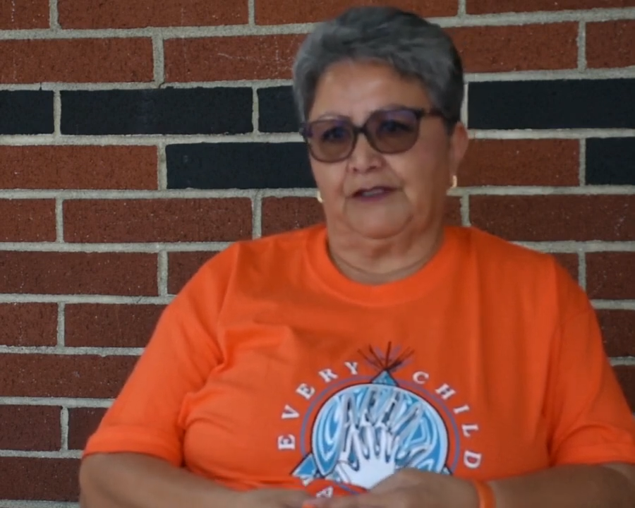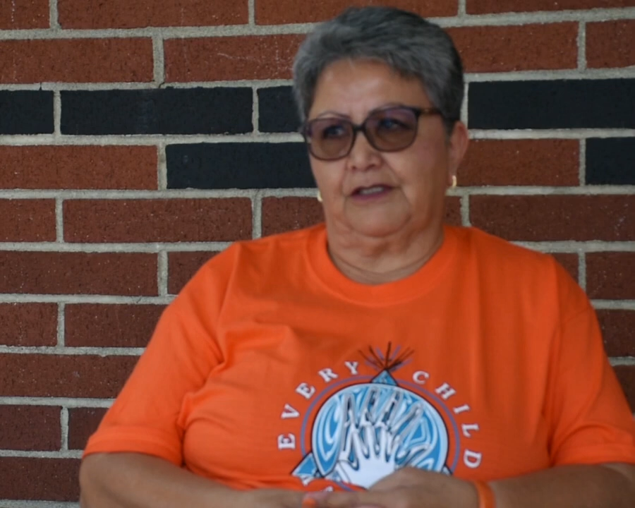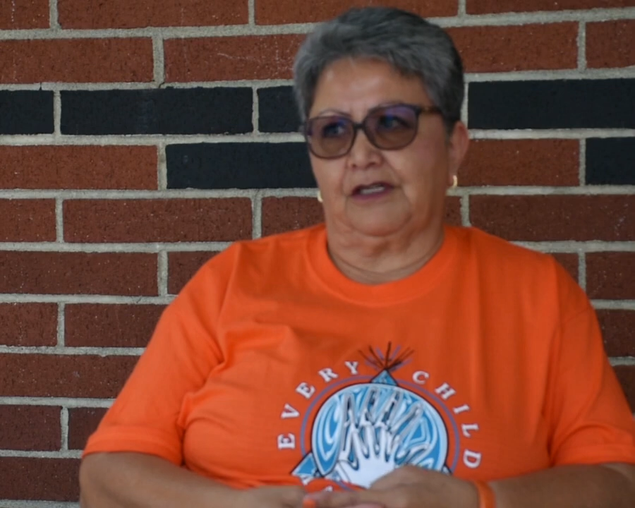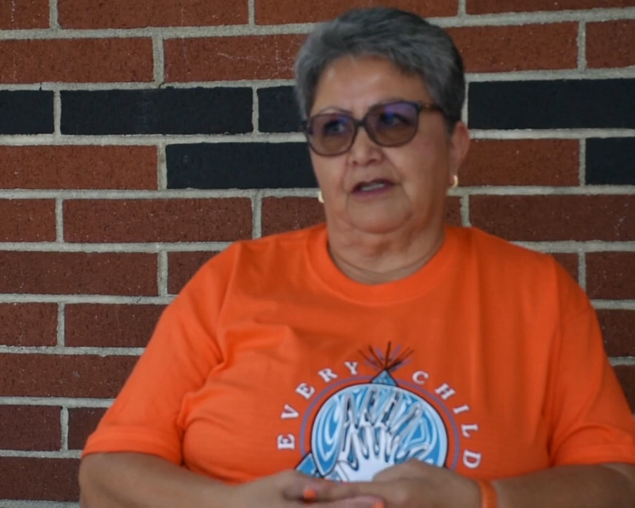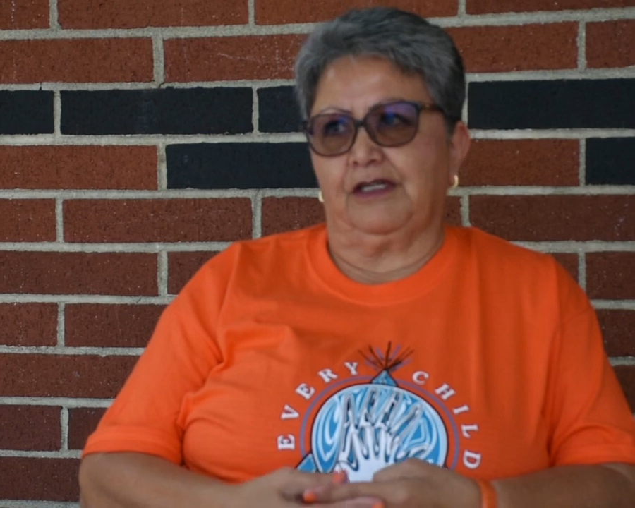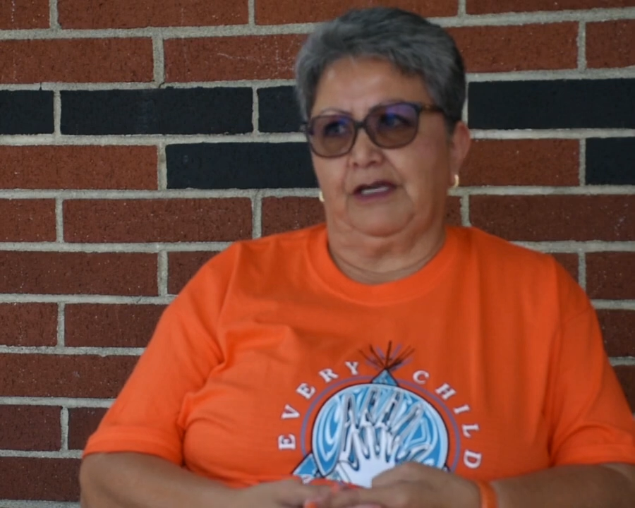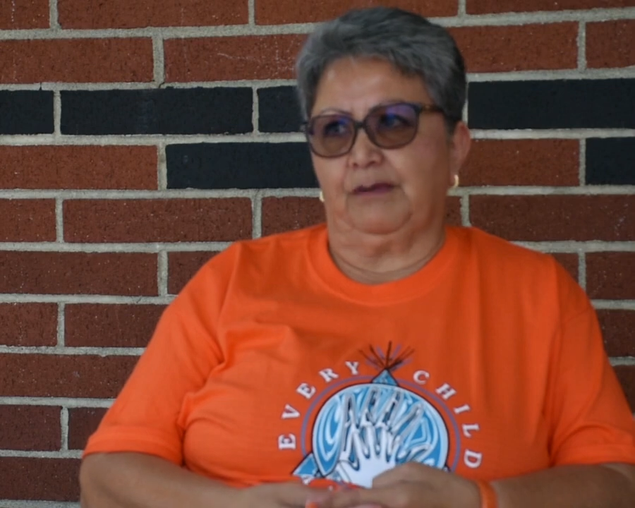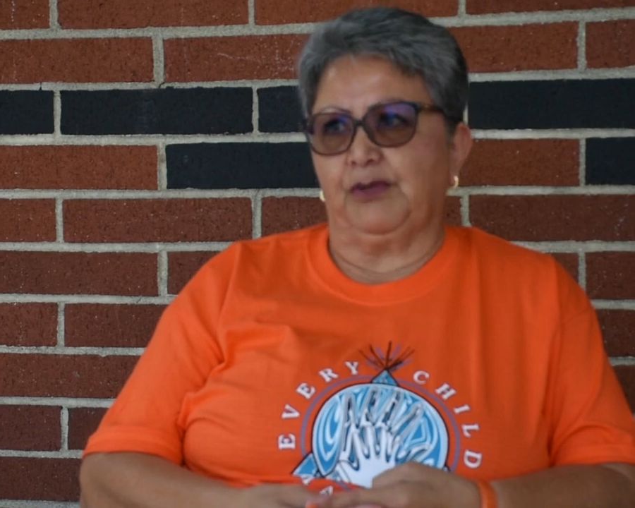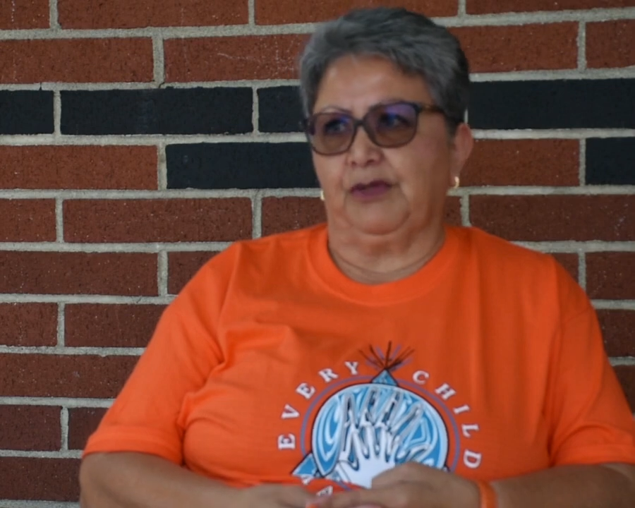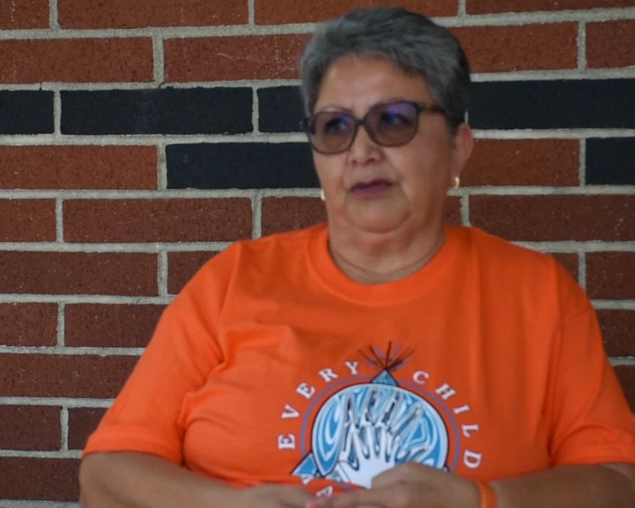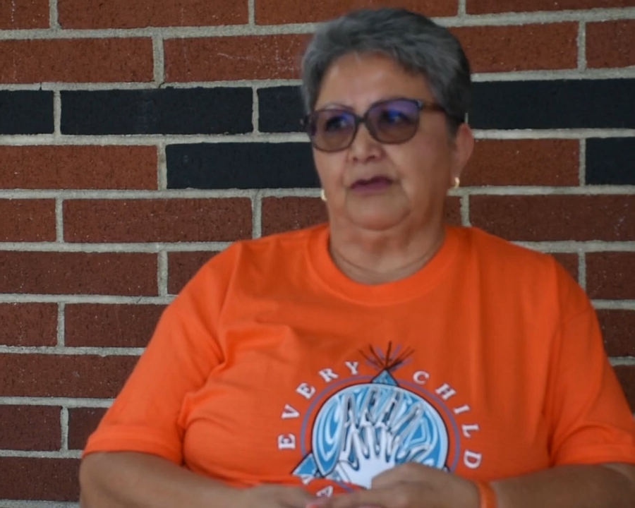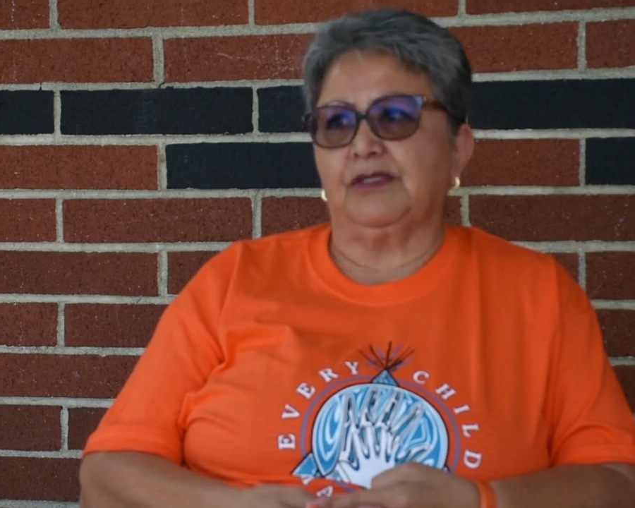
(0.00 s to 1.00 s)
physically
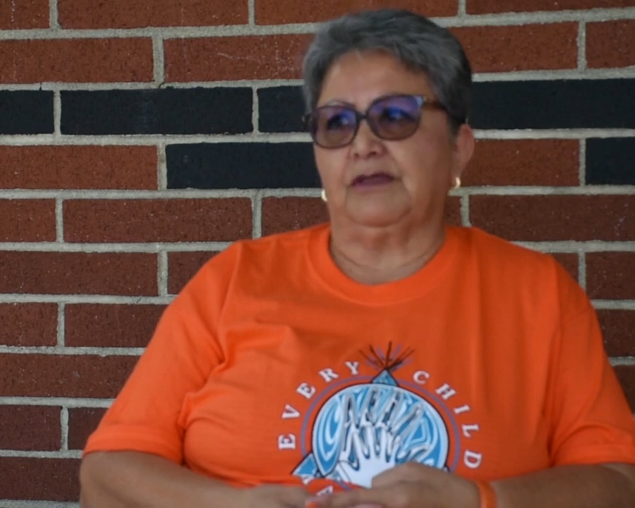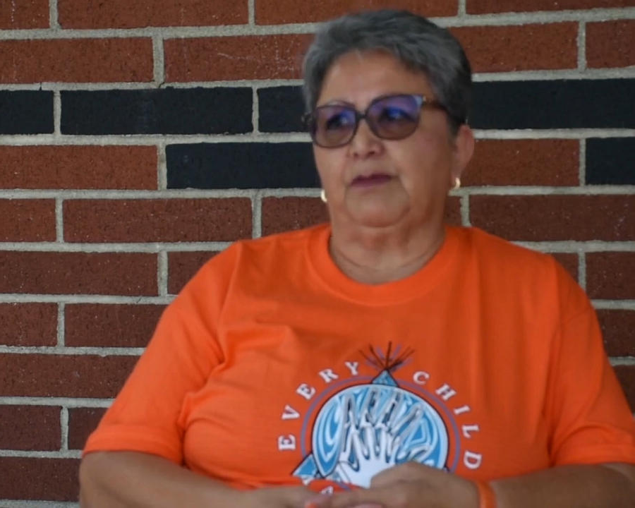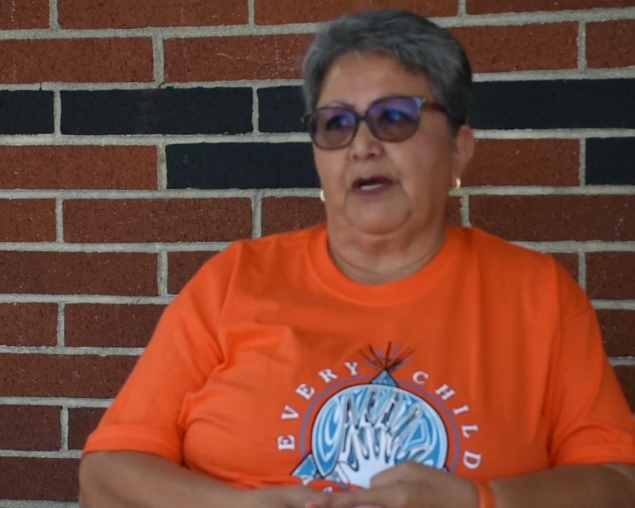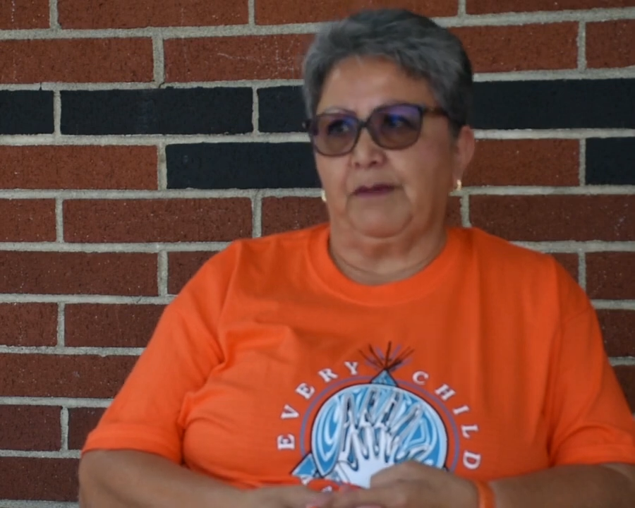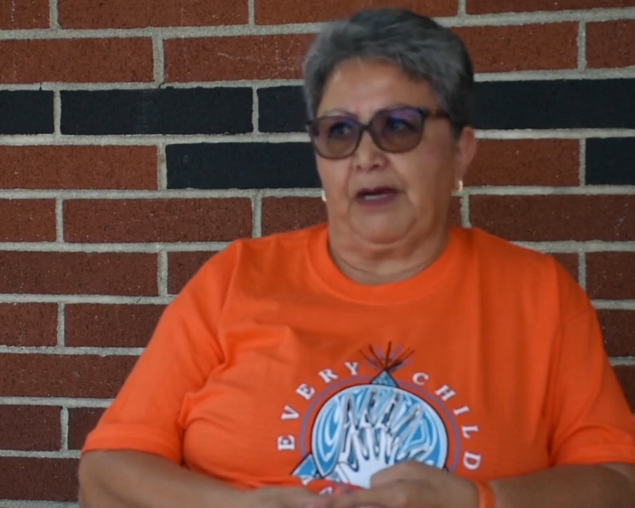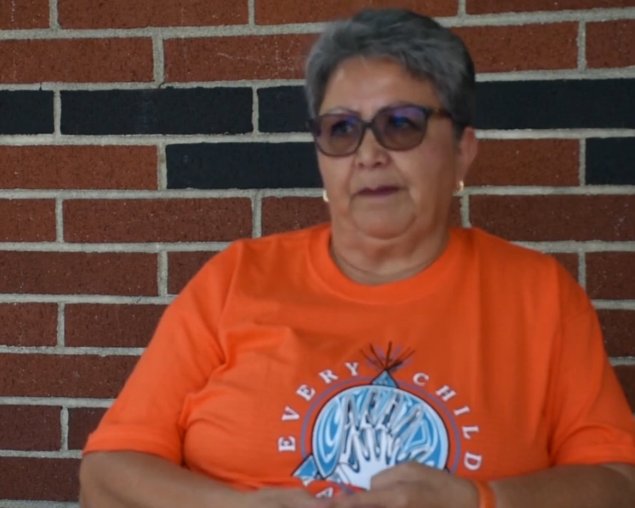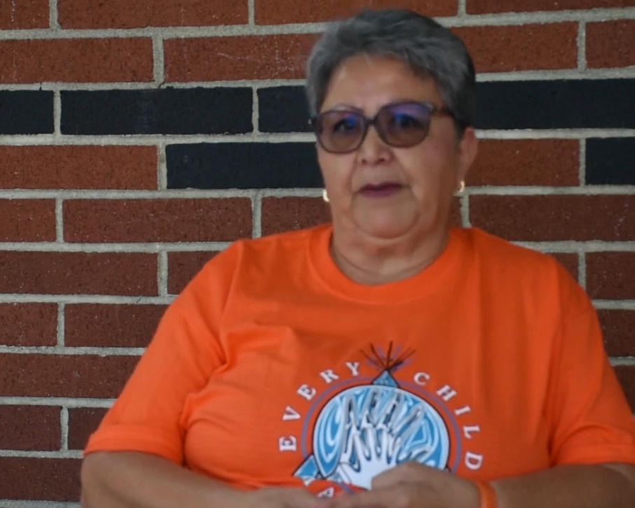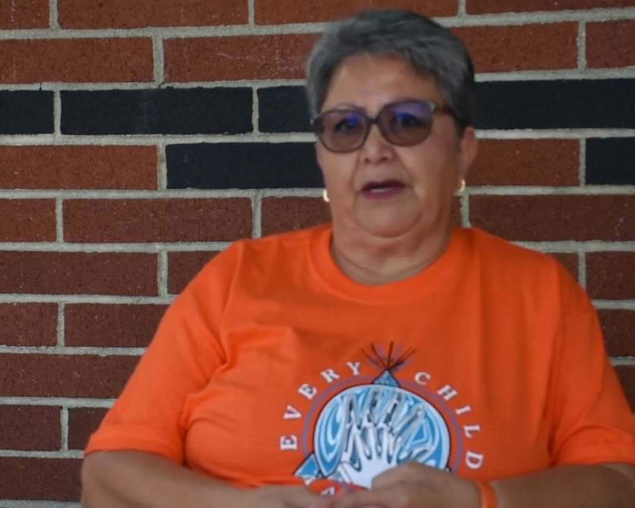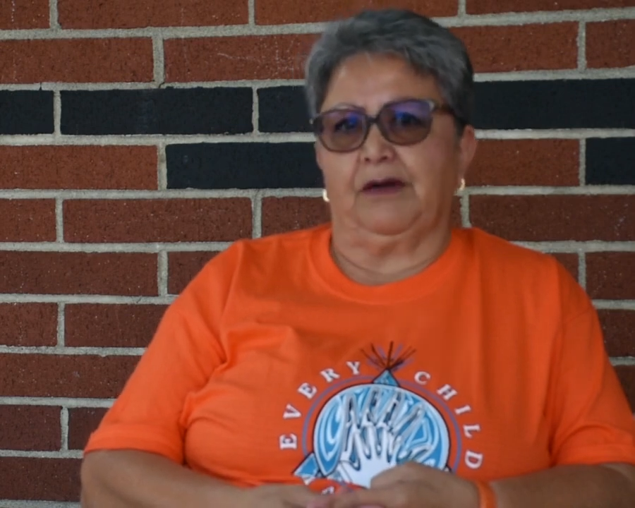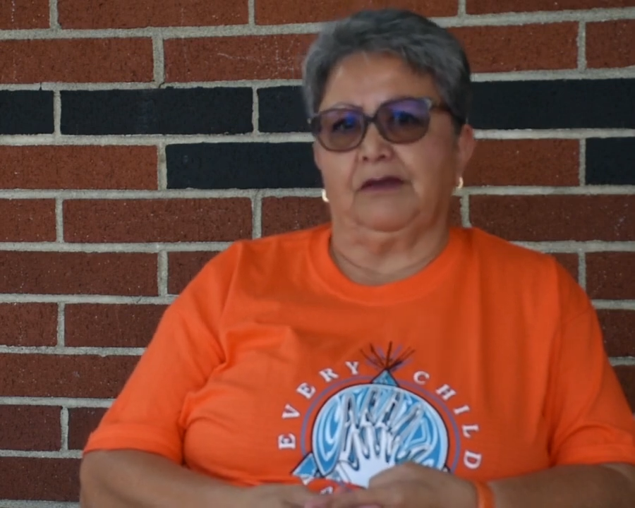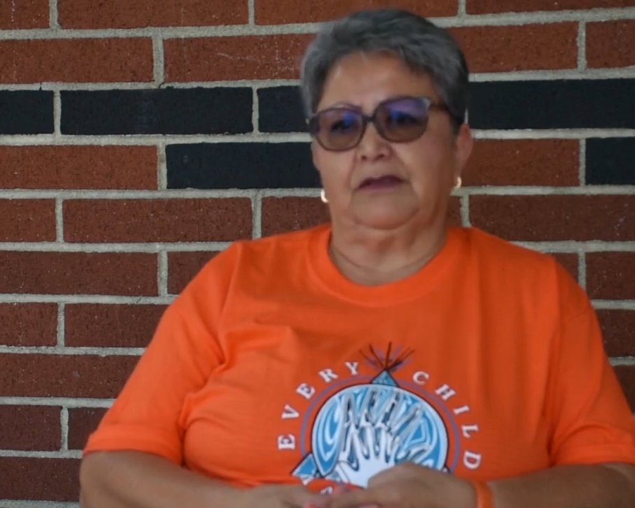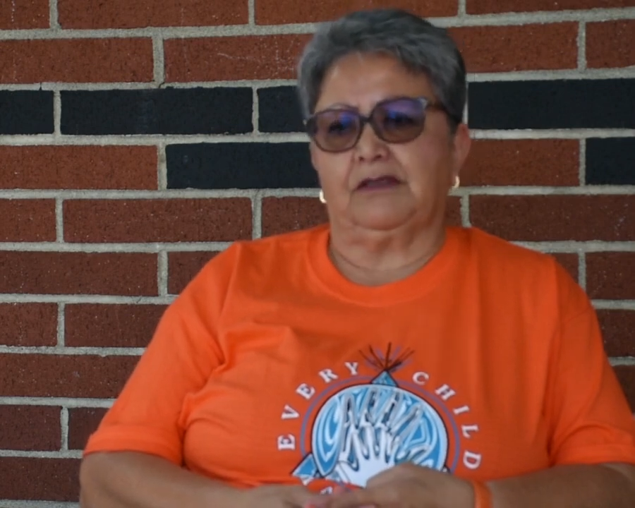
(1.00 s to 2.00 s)
abused by my
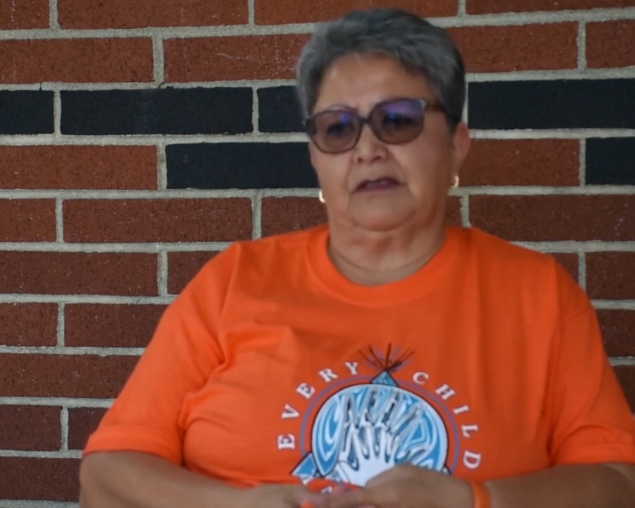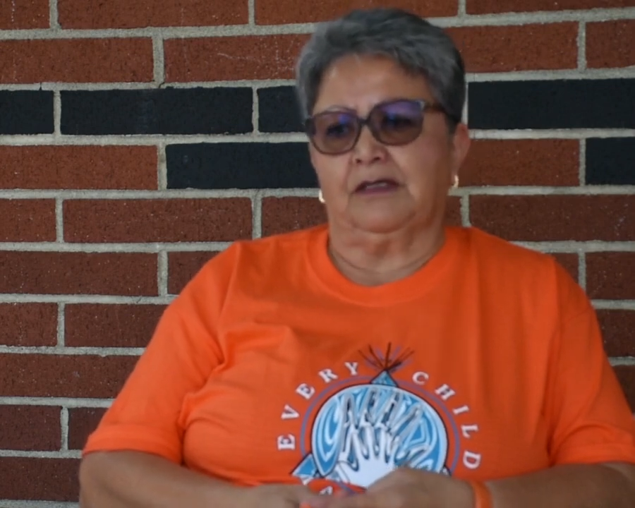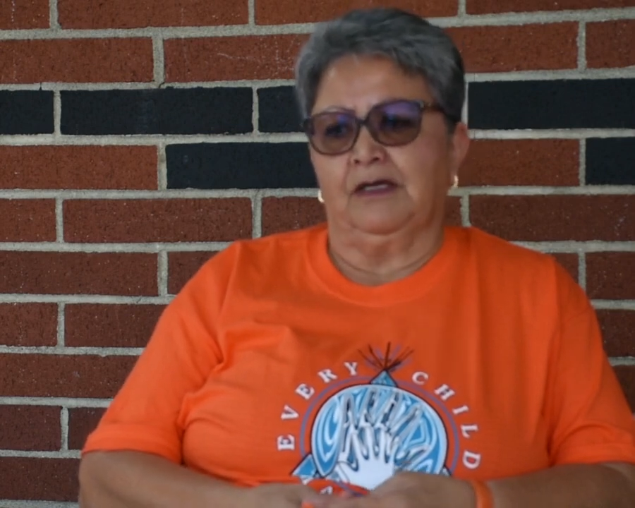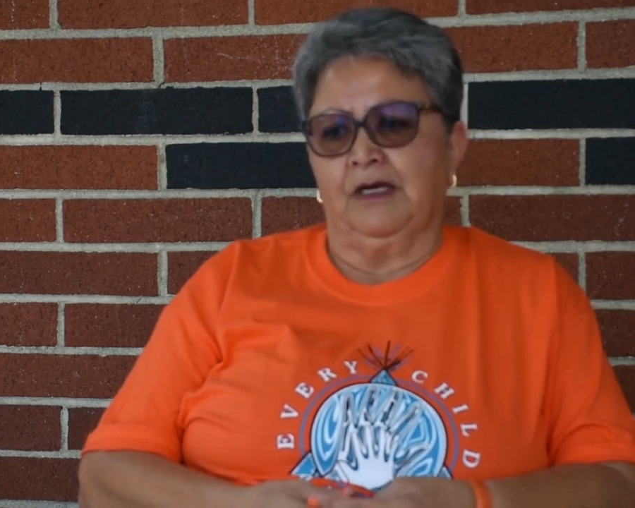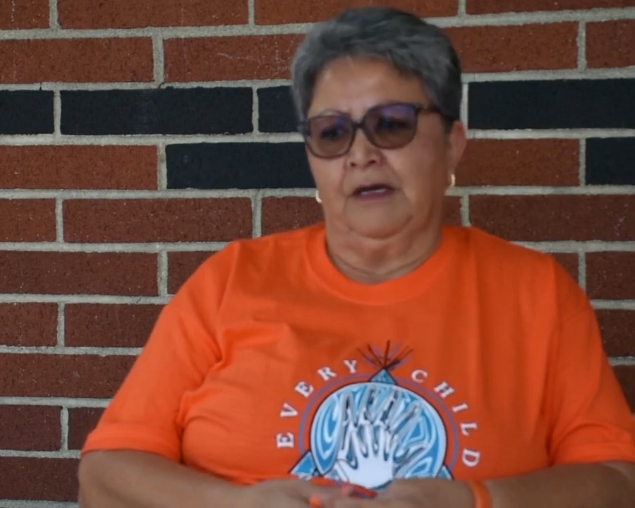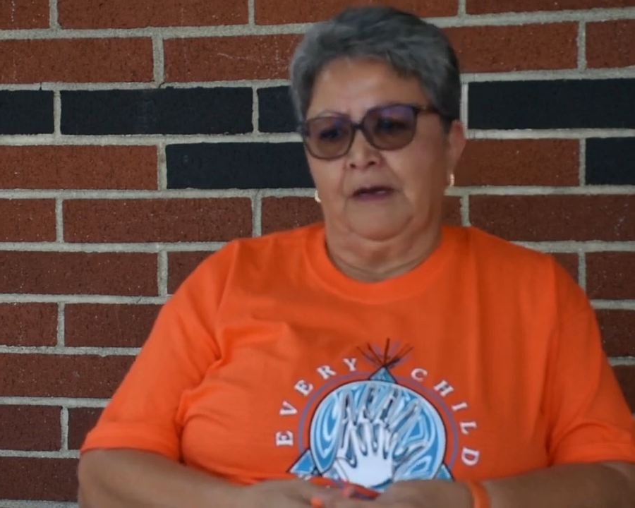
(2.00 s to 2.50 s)
parents,